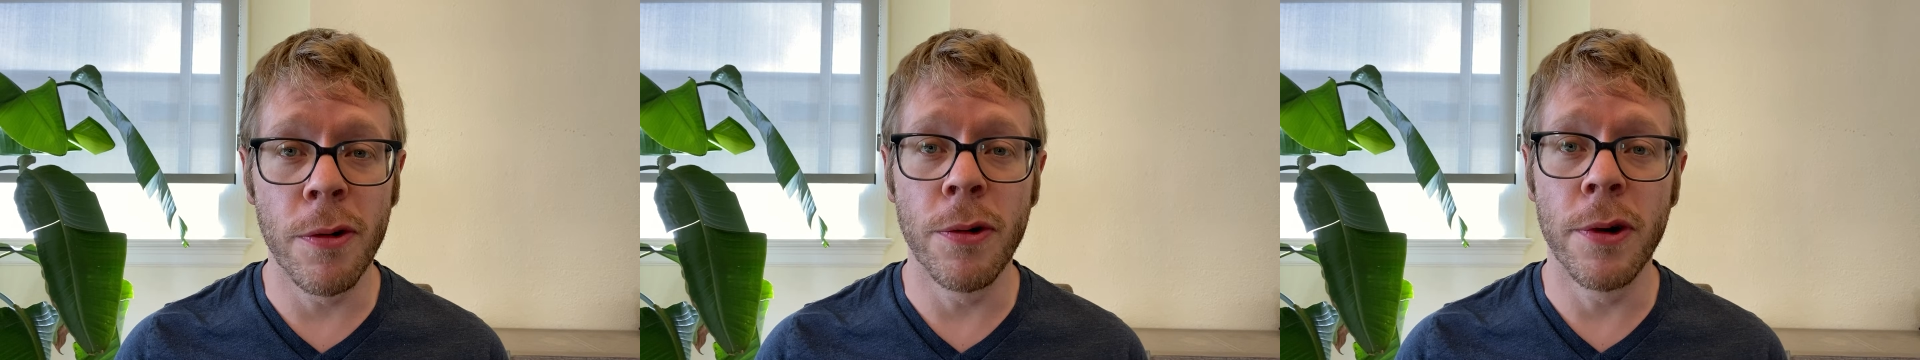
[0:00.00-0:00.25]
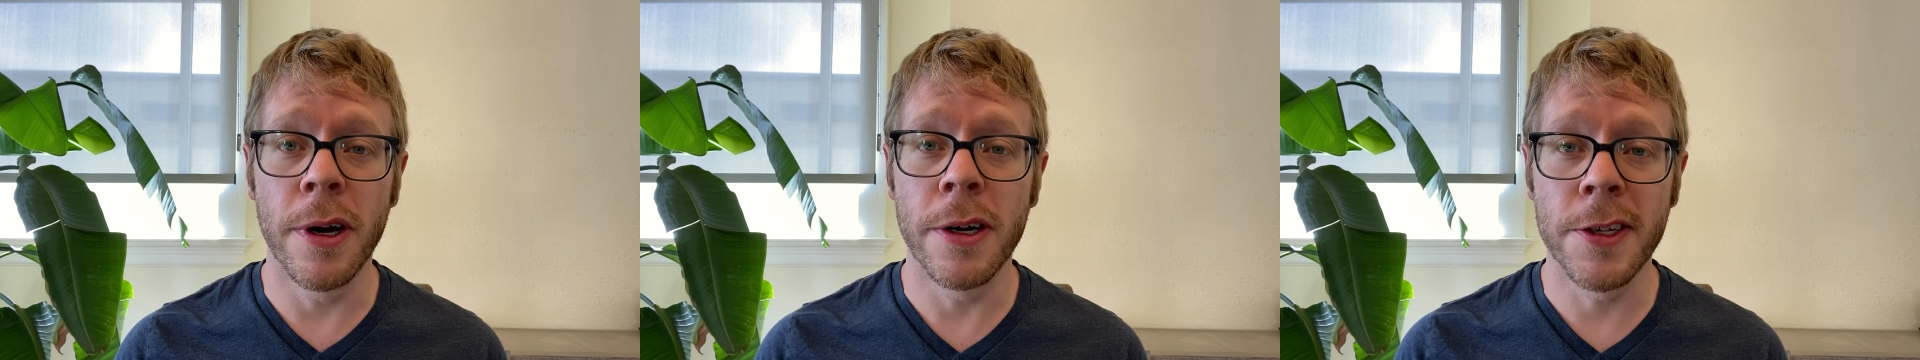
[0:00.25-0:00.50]

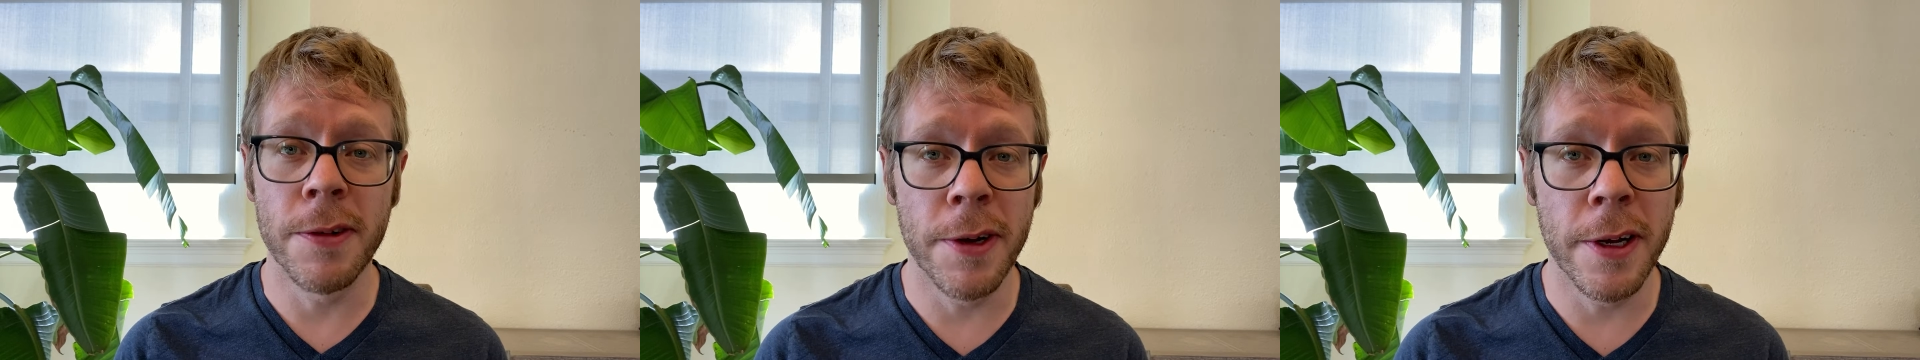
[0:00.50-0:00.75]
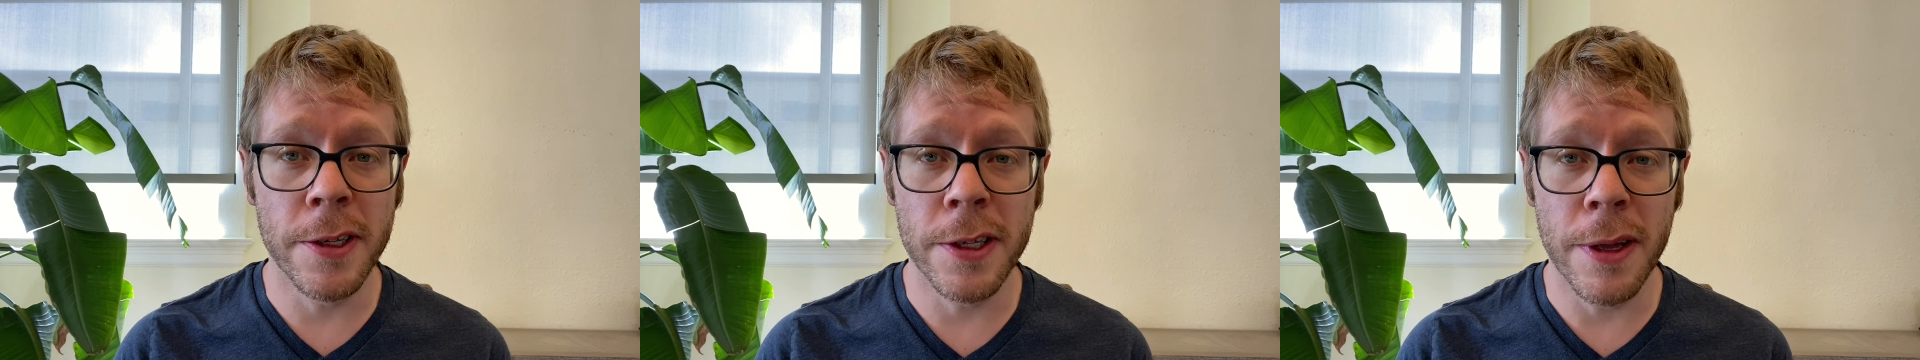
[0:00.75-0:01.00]
or someone
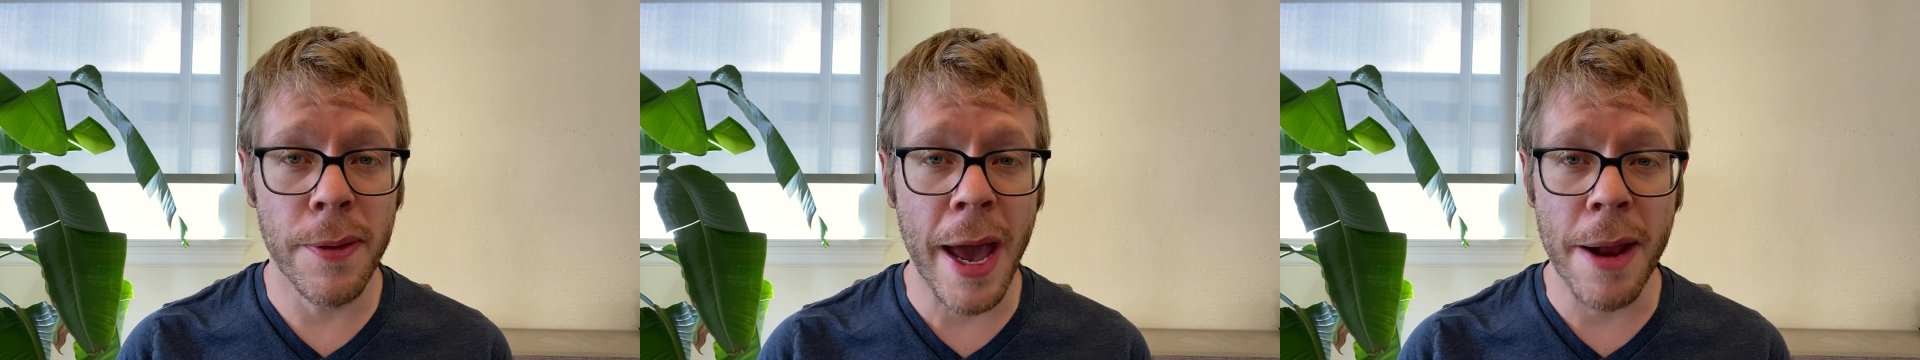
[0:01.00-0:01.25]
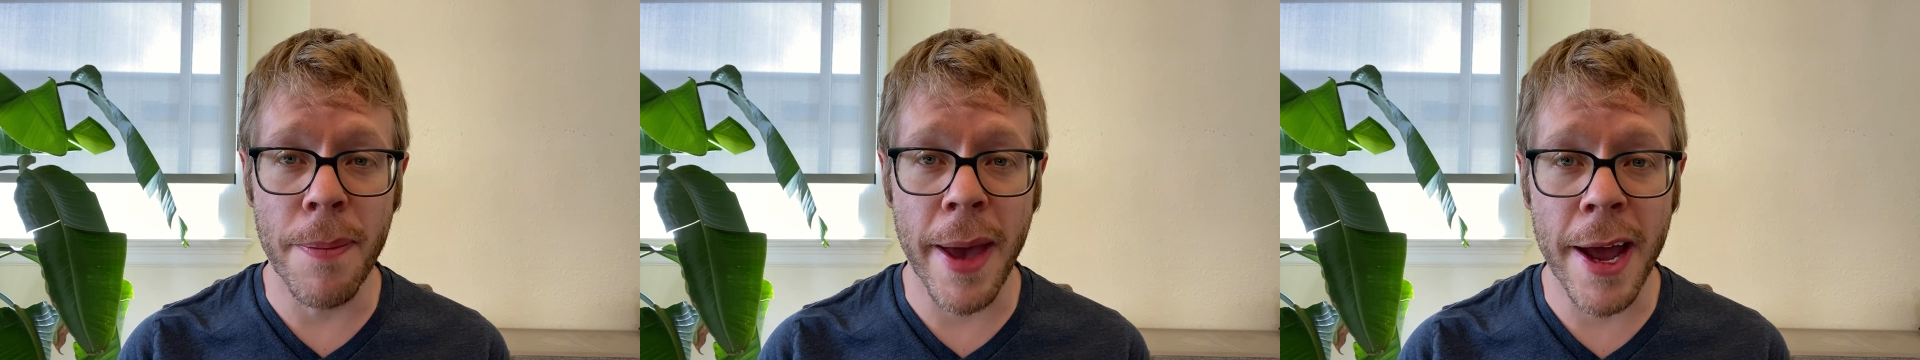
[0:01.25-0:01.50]
else
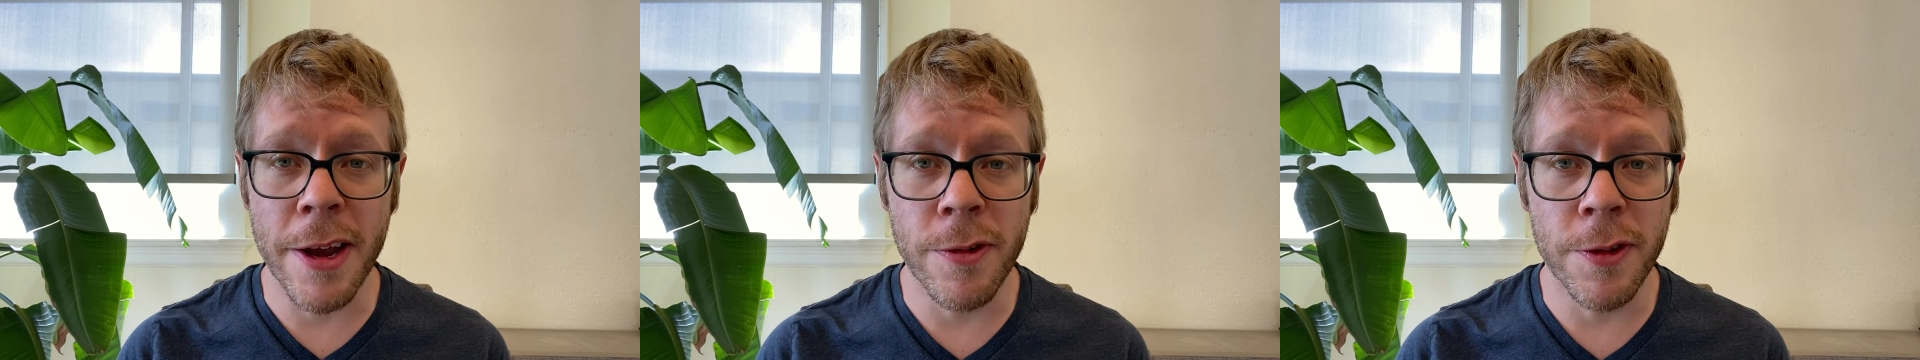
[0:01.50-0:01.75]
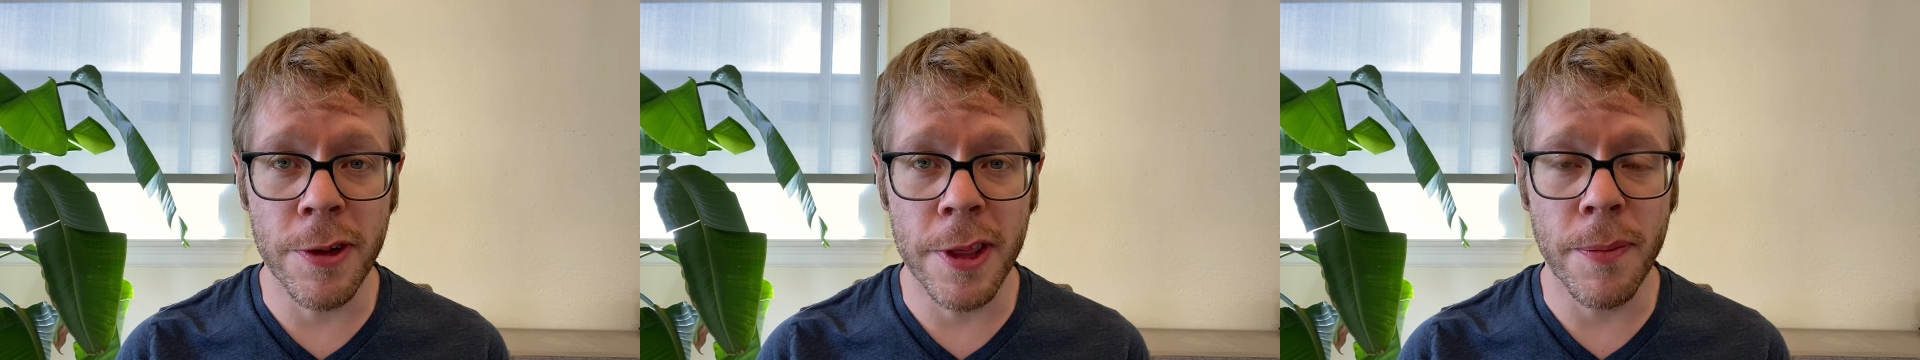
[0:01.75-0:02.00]
had a bad
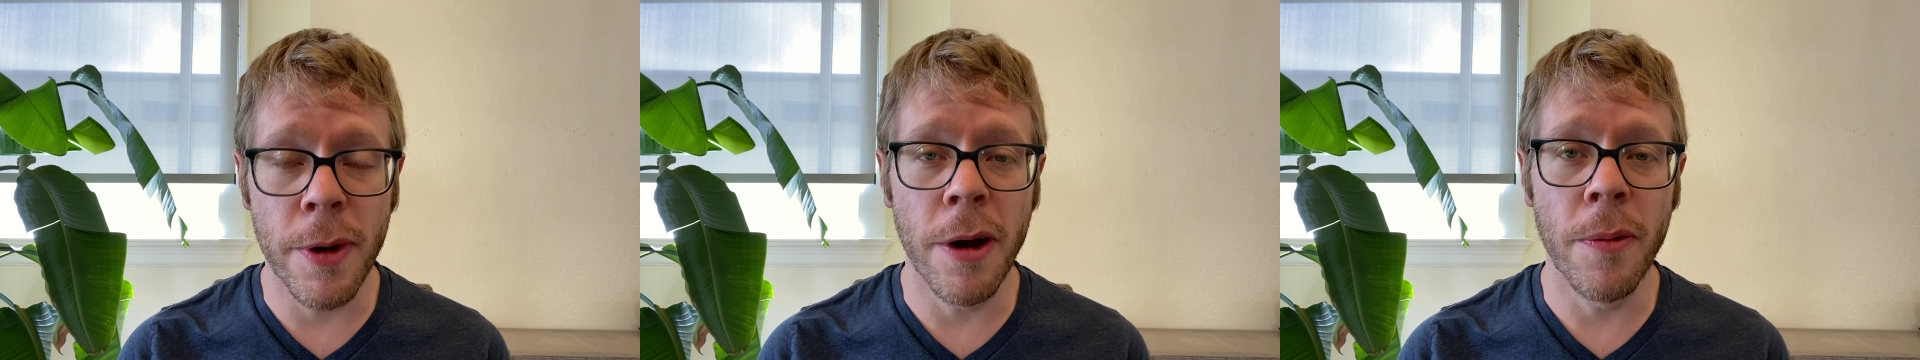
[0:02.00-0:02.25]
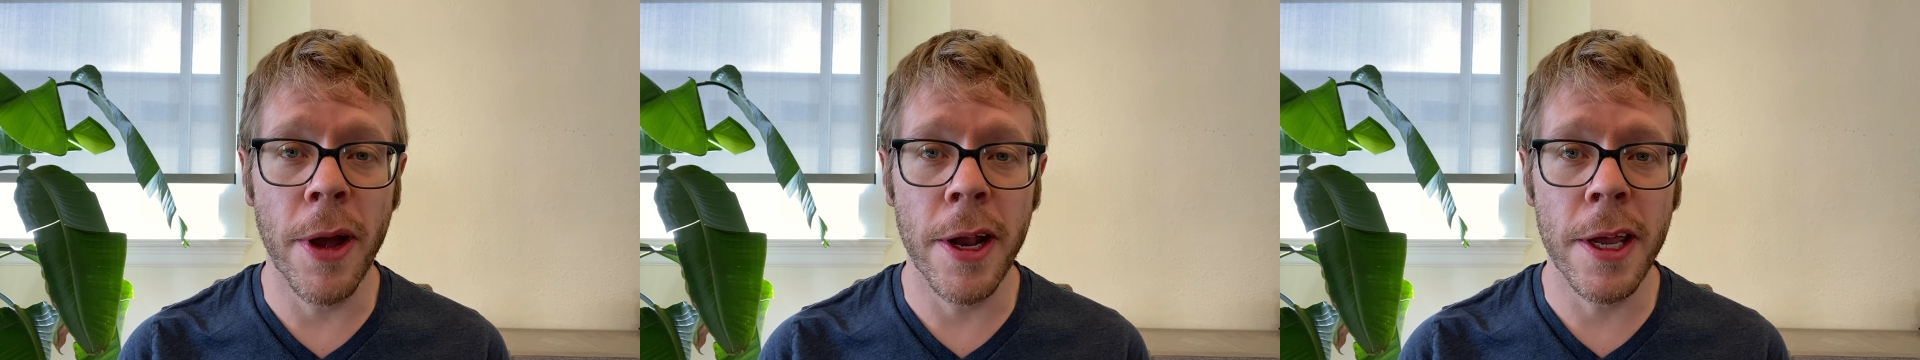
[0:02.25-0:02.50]
user at them
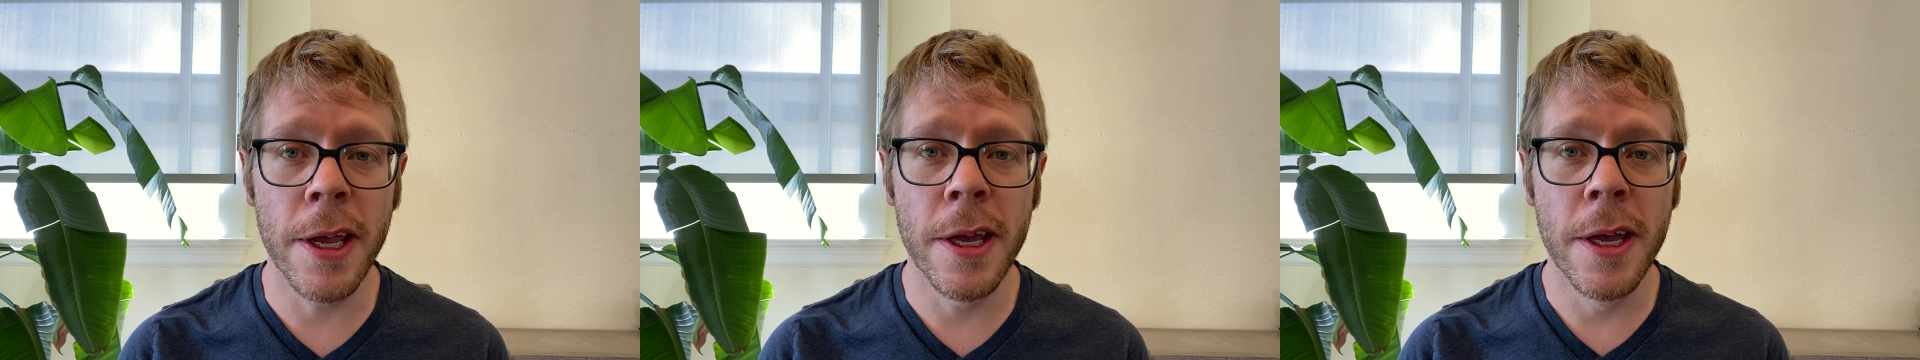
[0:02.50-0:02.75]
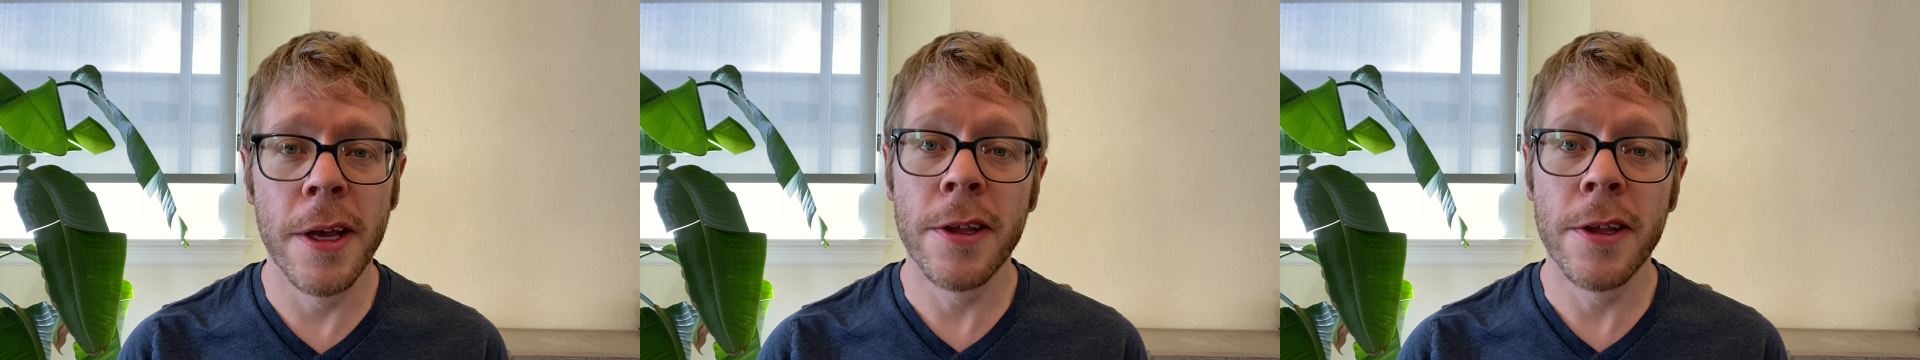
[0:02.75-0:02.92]
already.